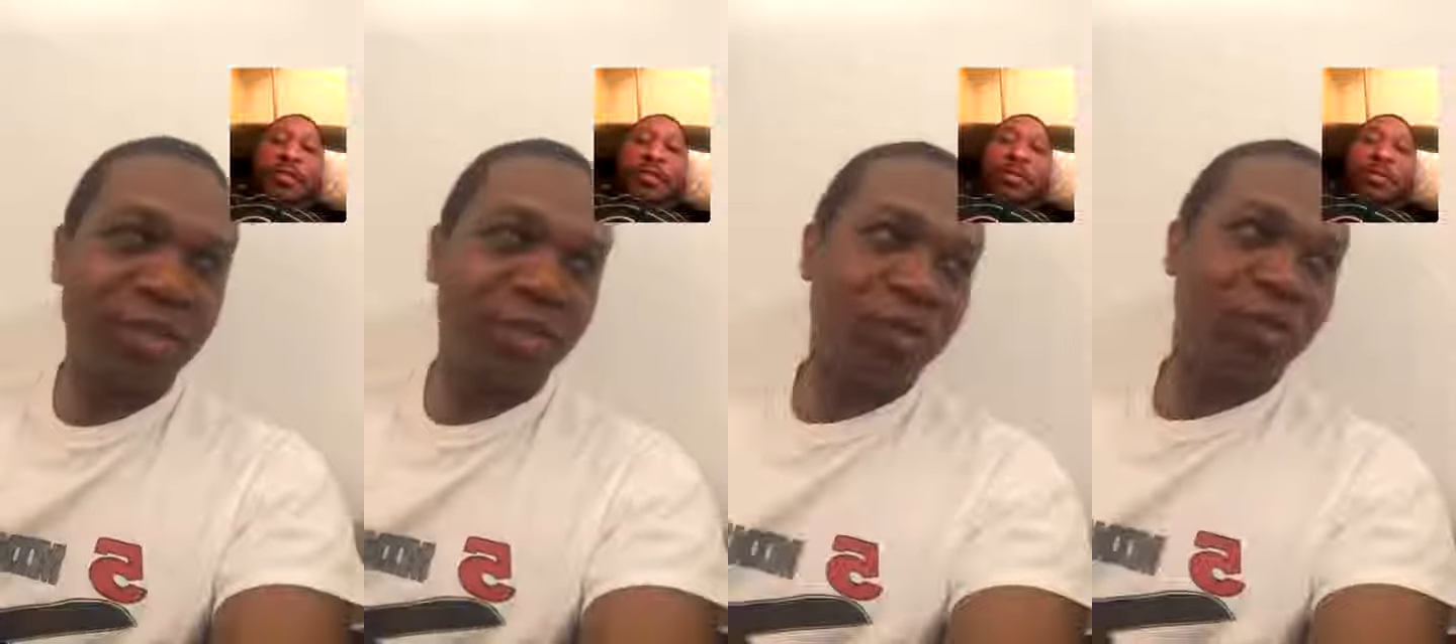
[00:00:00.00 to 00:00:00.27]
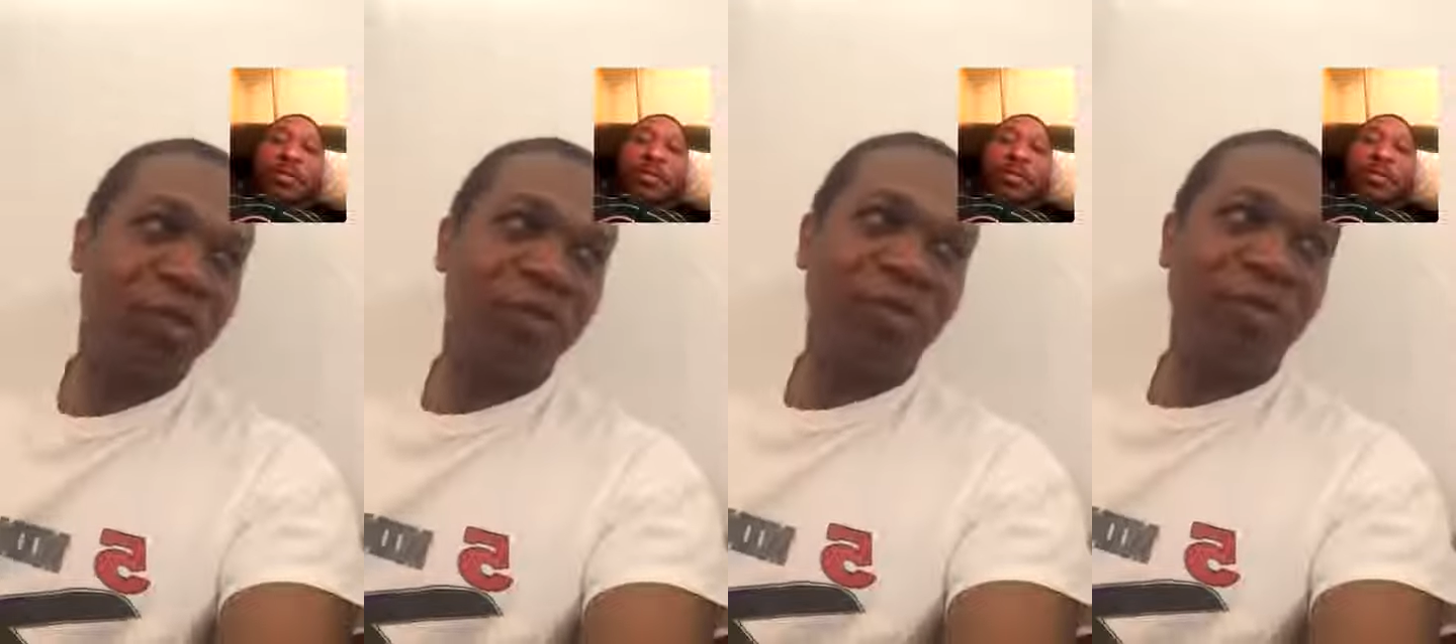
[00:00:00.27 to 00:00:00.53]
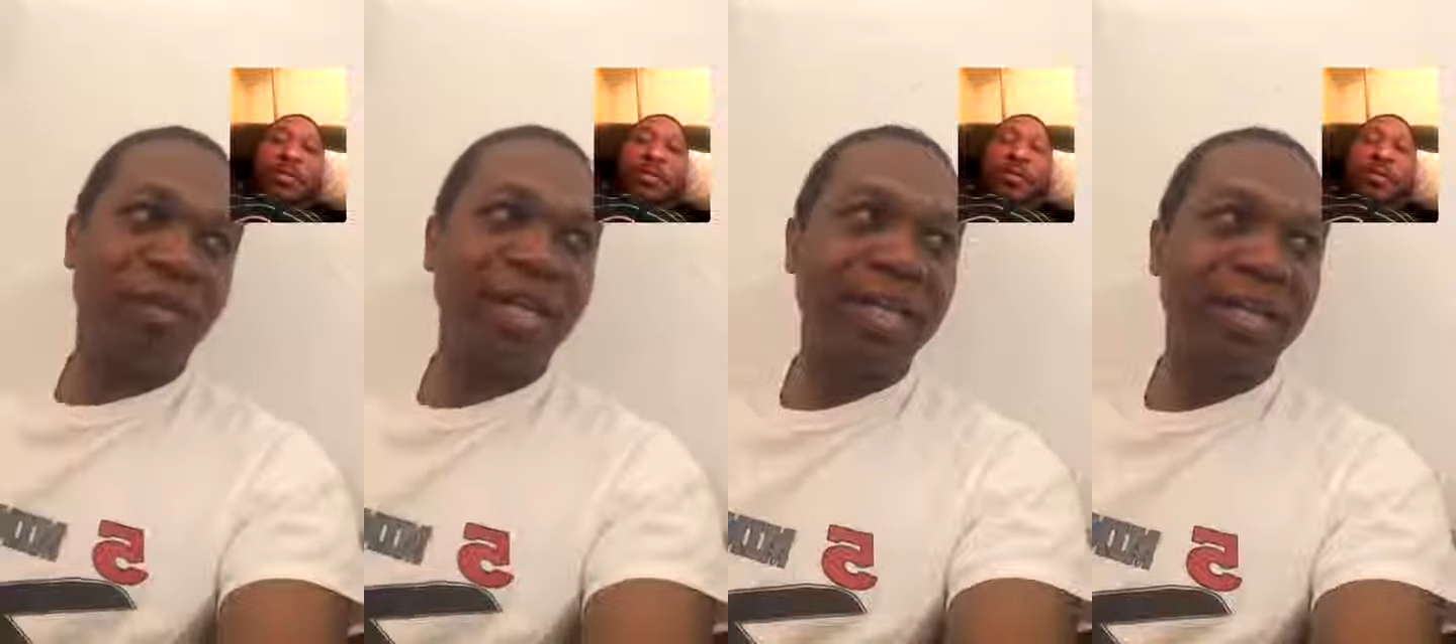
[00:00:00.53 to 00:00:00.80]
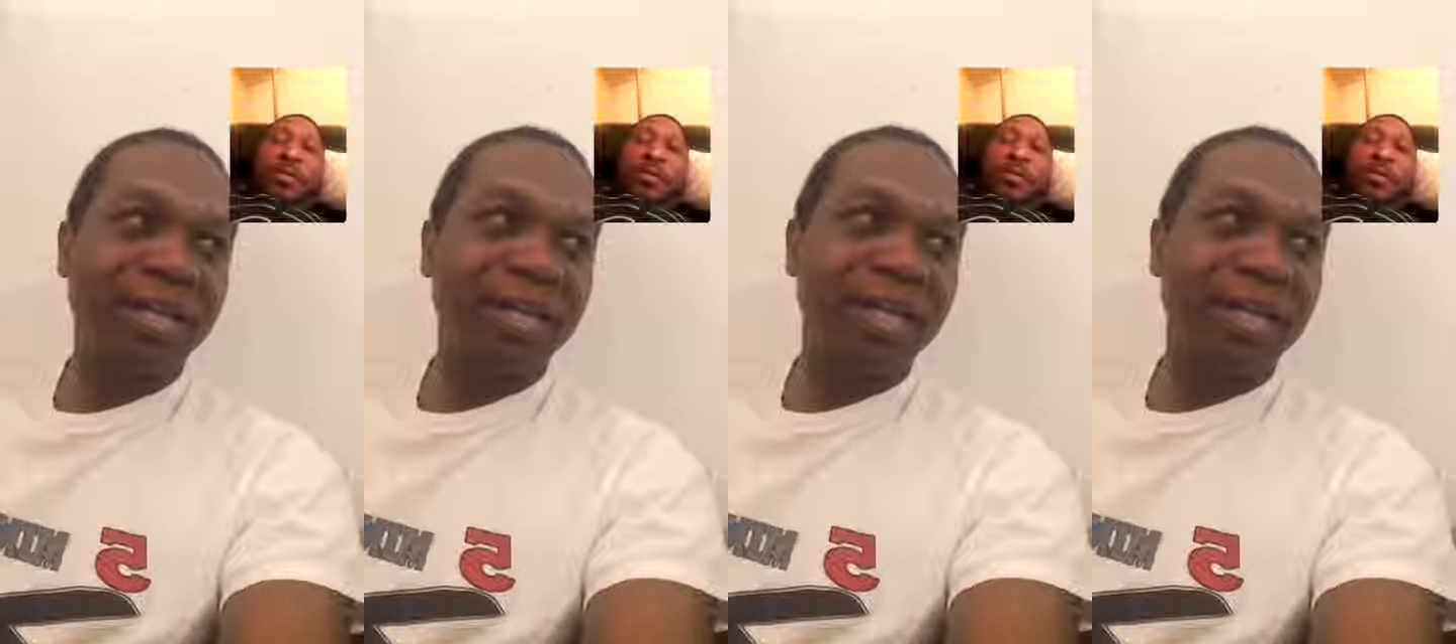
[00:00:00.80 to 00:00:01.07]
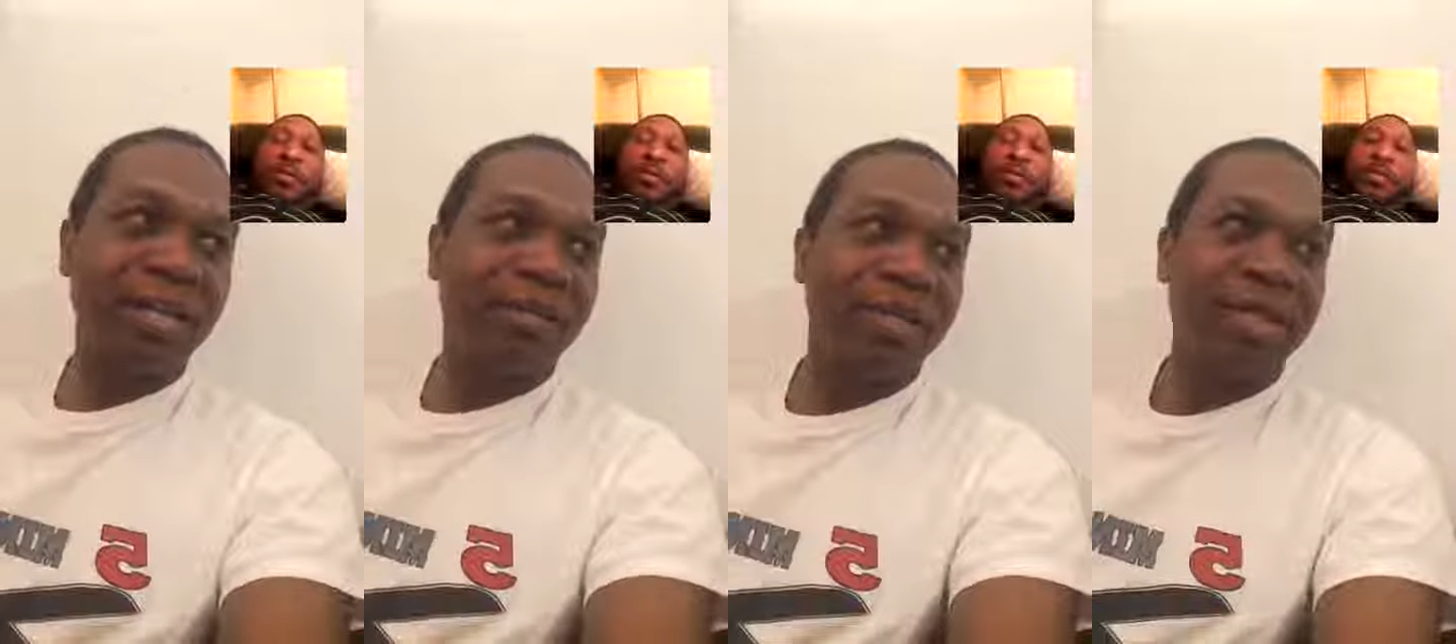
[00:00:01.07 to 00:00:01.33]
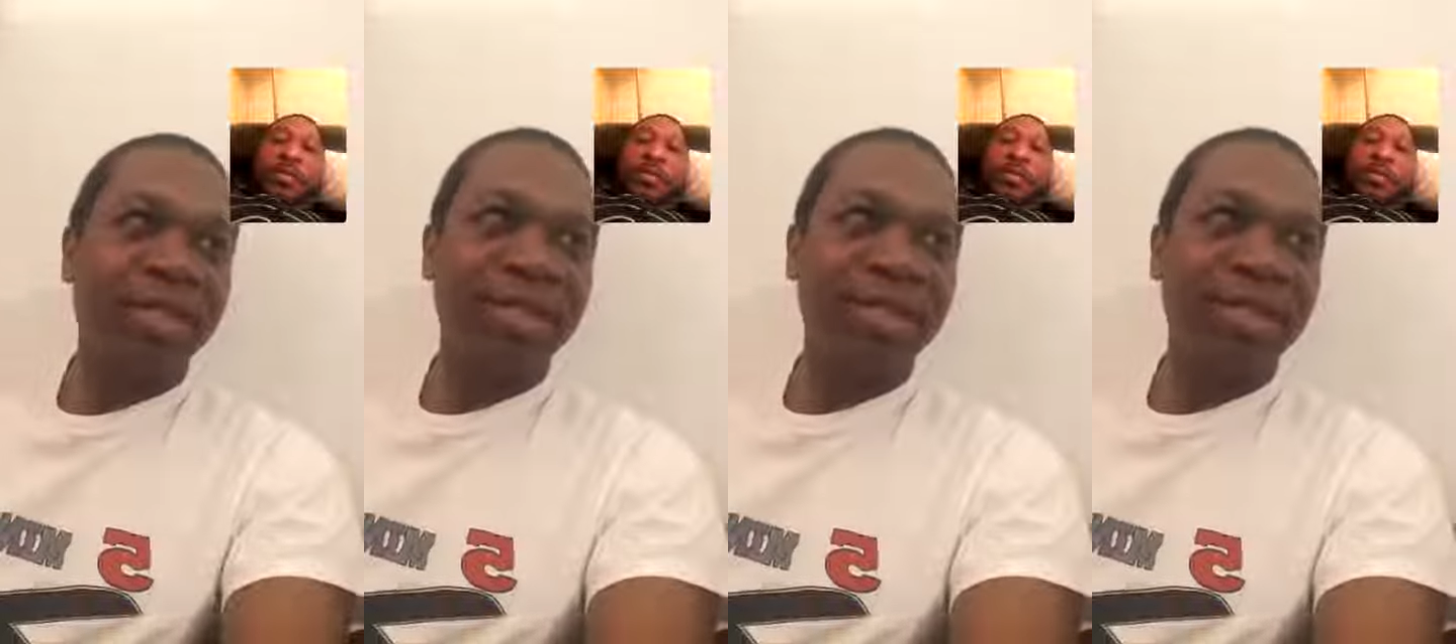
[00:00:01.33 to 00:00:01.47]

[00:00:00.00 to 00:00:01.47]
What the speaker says: the country for that to take place?